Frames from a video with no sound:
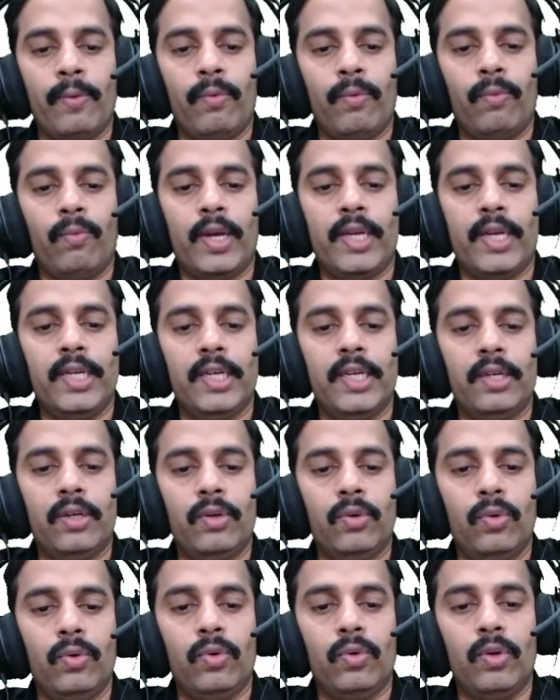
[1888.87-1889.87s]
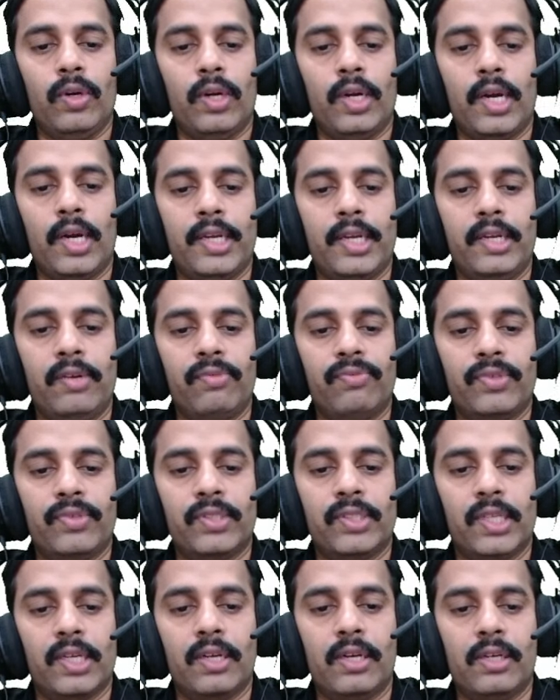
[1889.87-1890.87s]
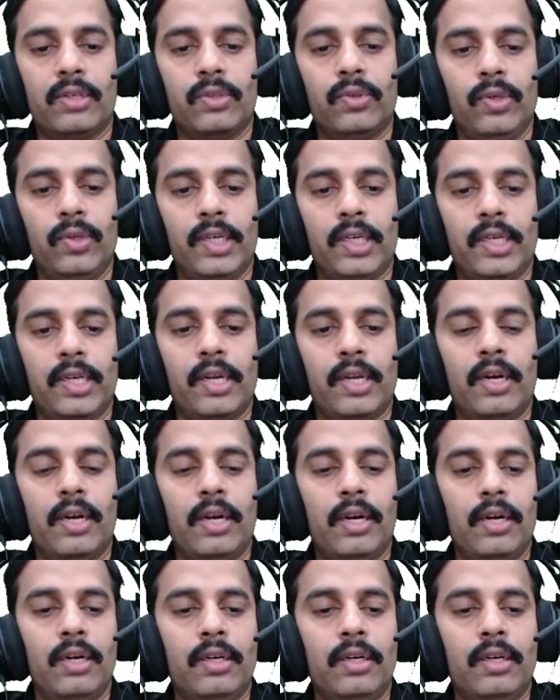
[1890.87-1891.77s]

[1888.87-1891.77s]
Y into if is equal to integral